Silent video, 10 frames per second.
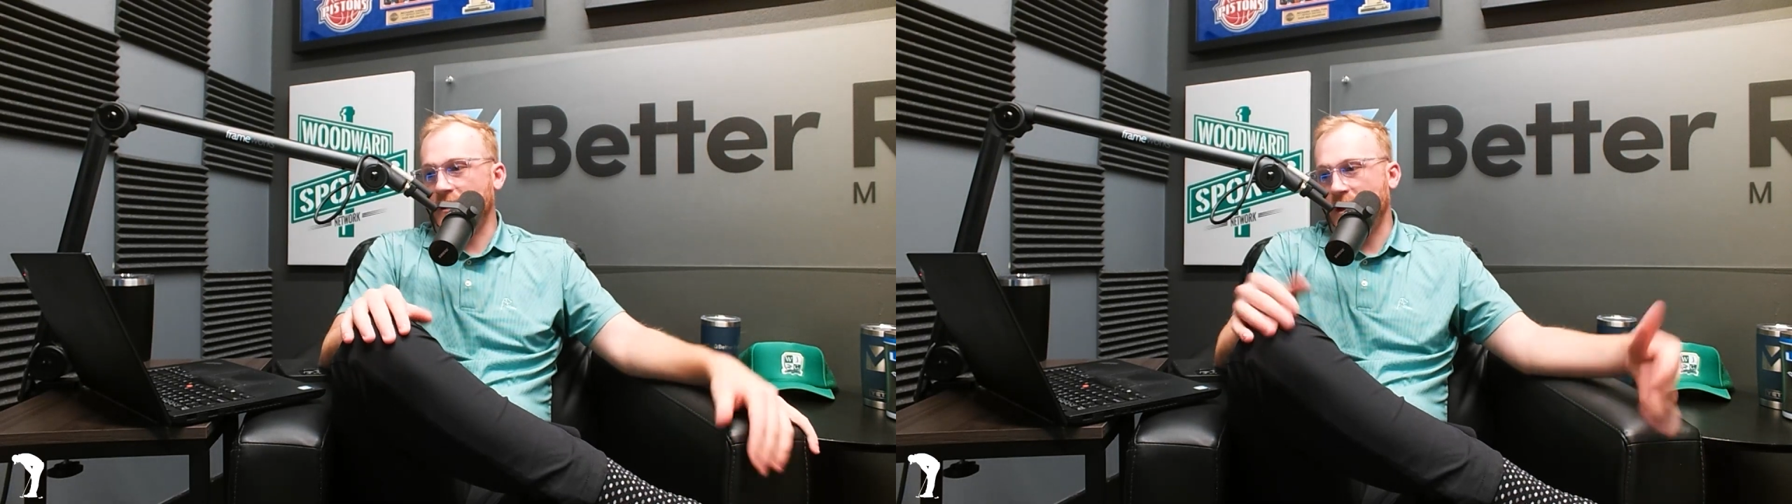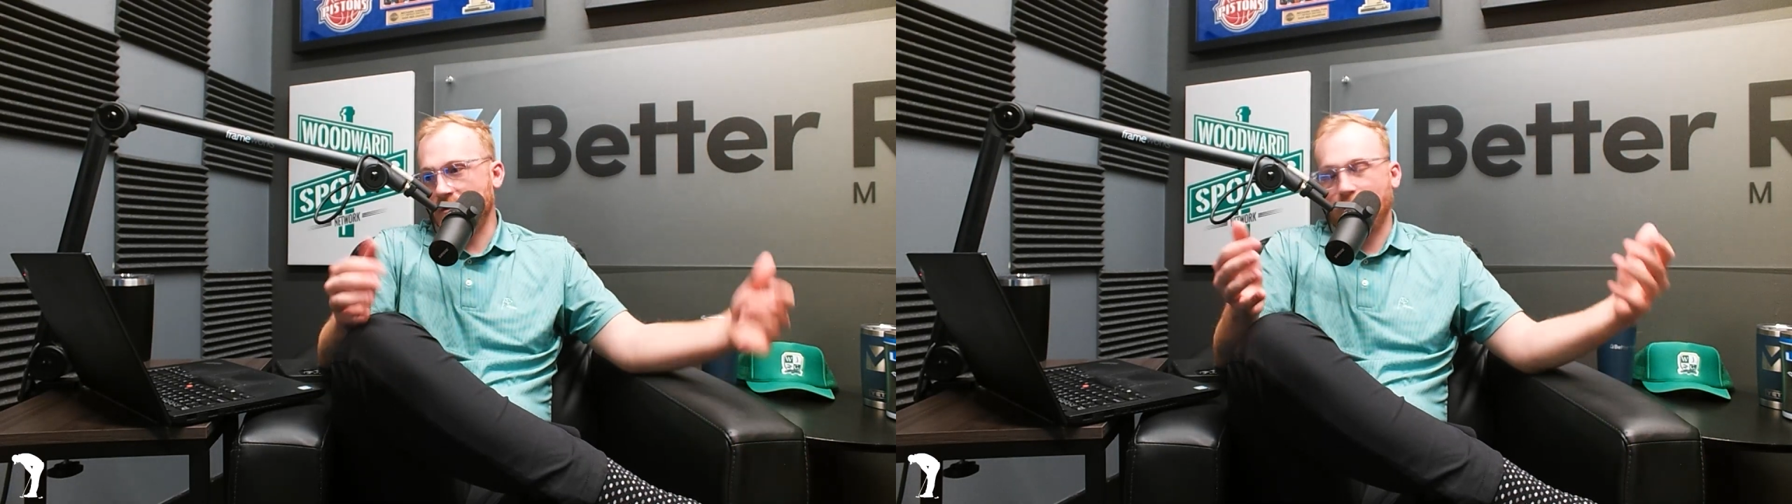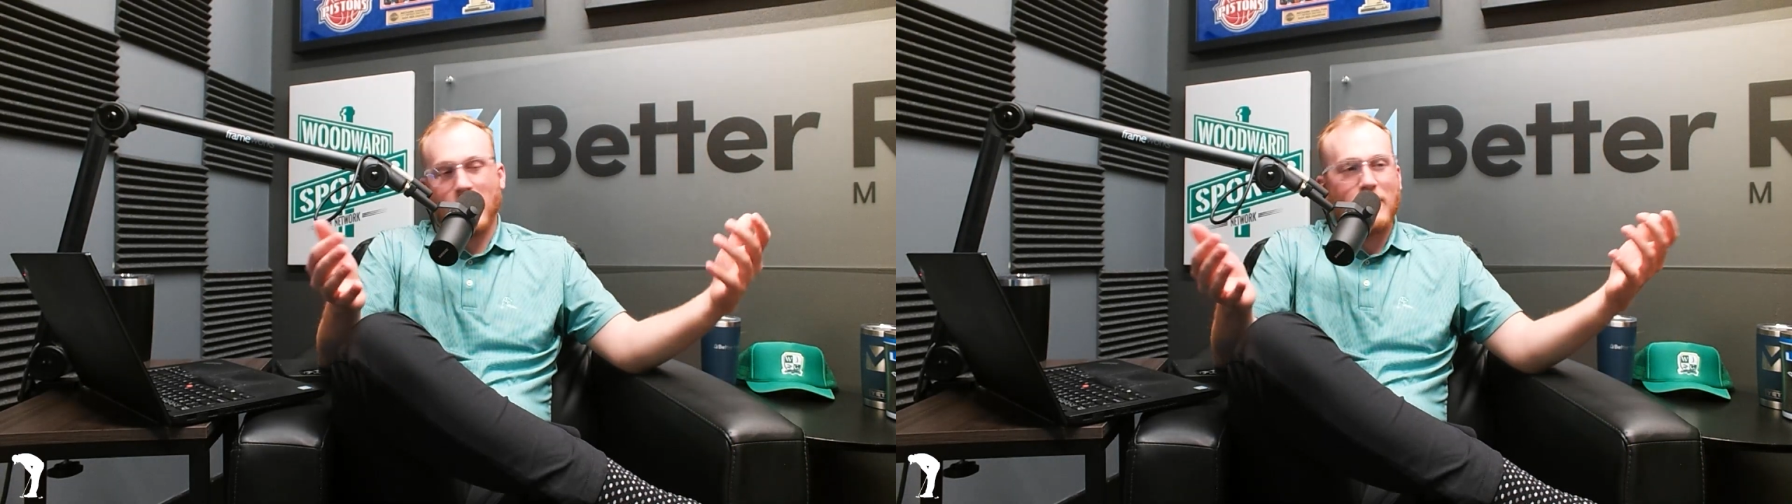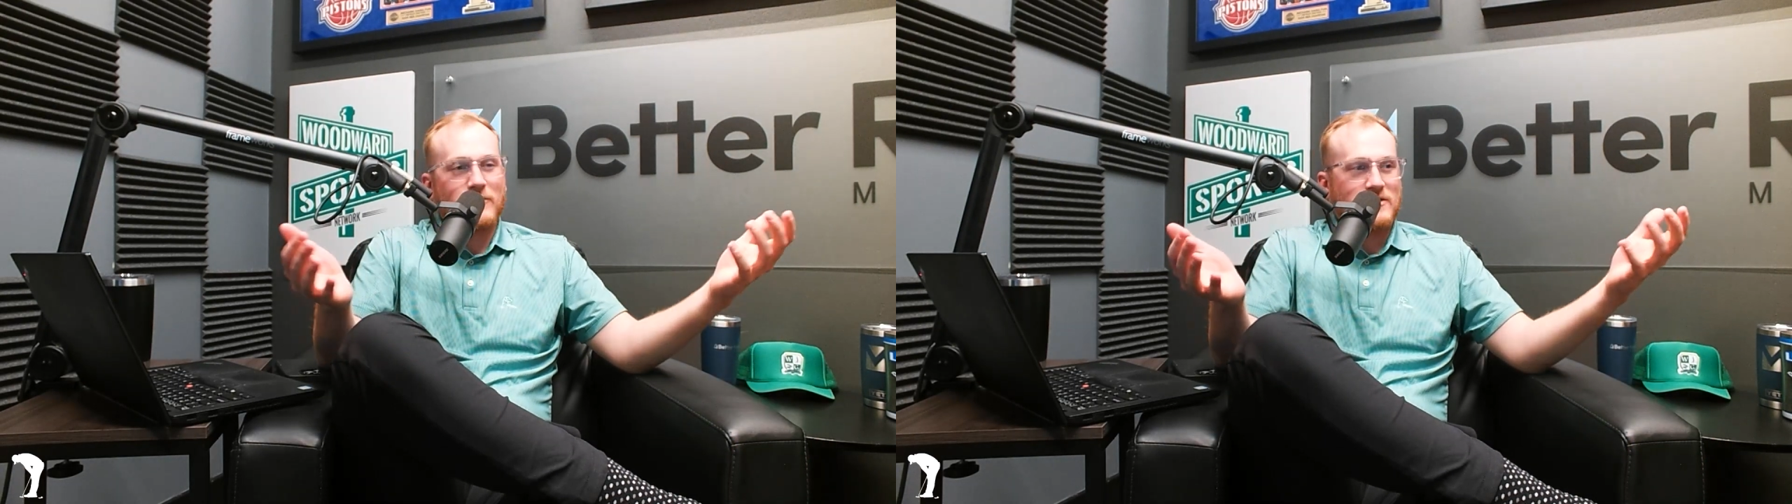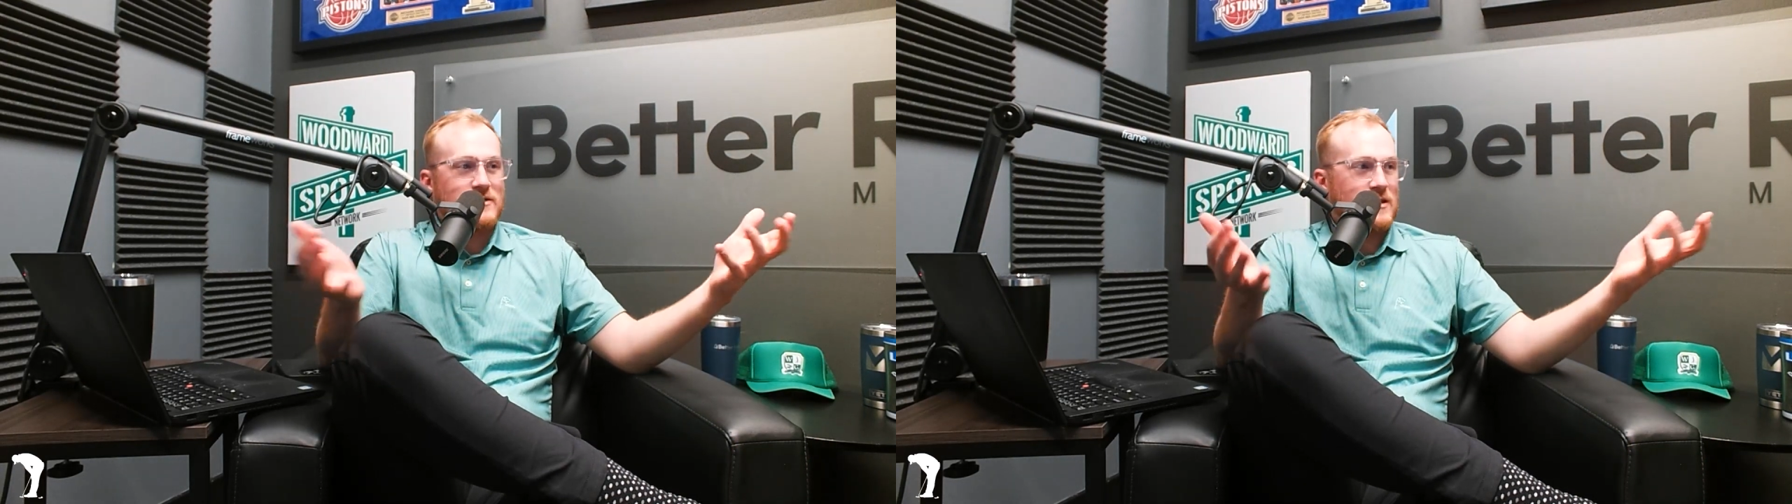Again, the
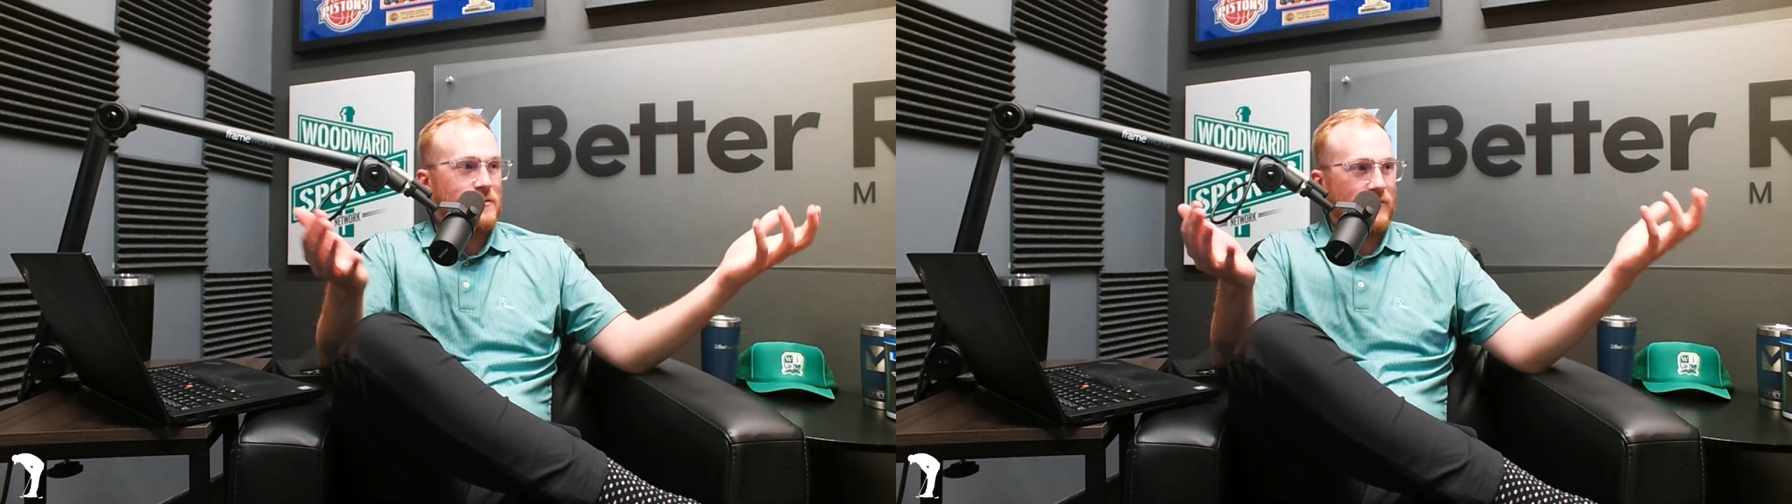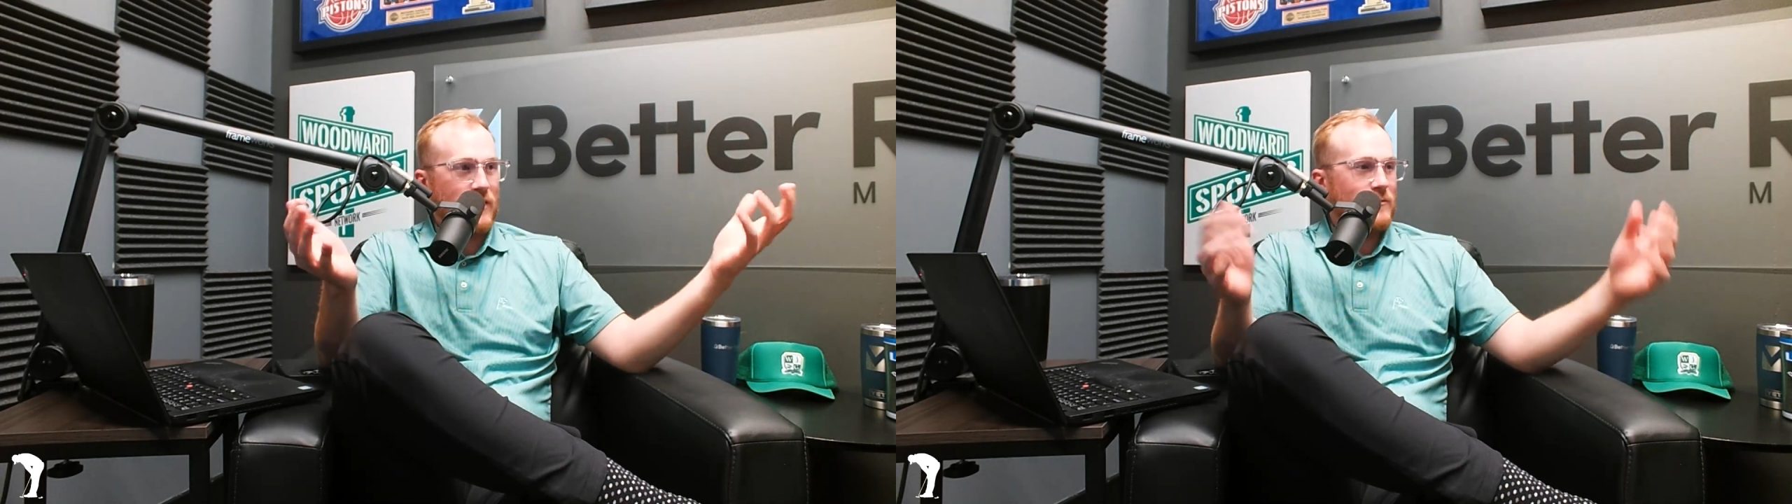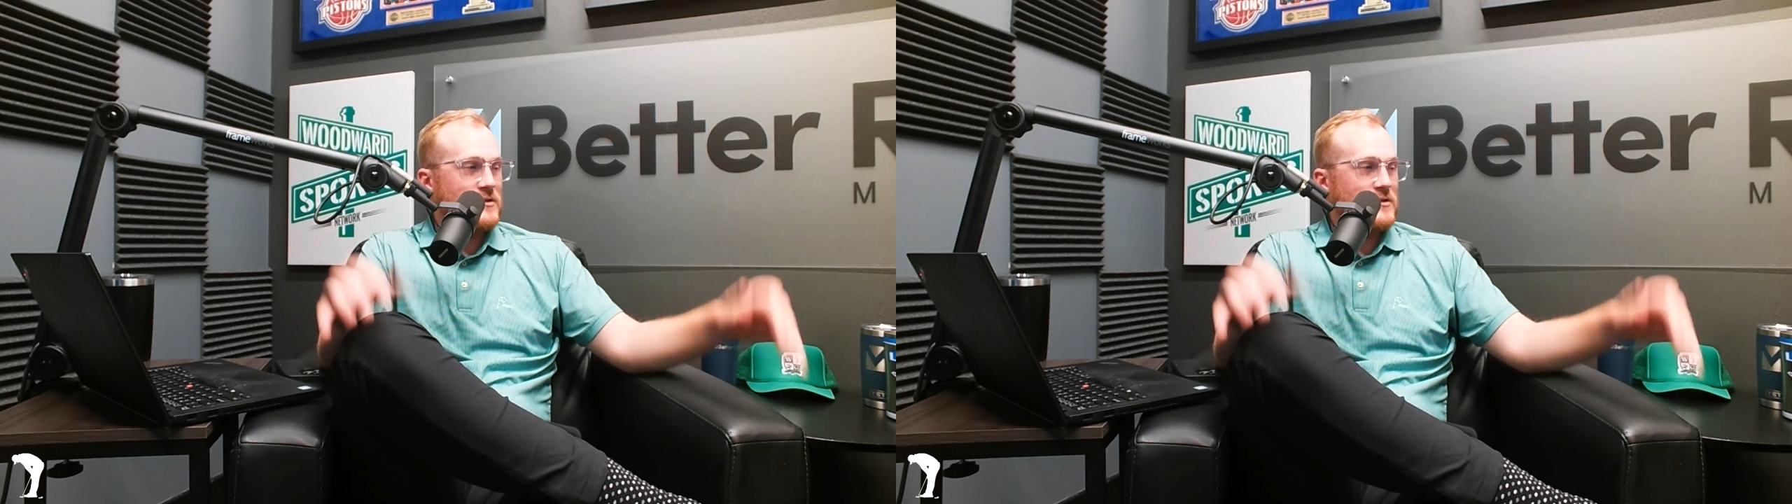problem was the team event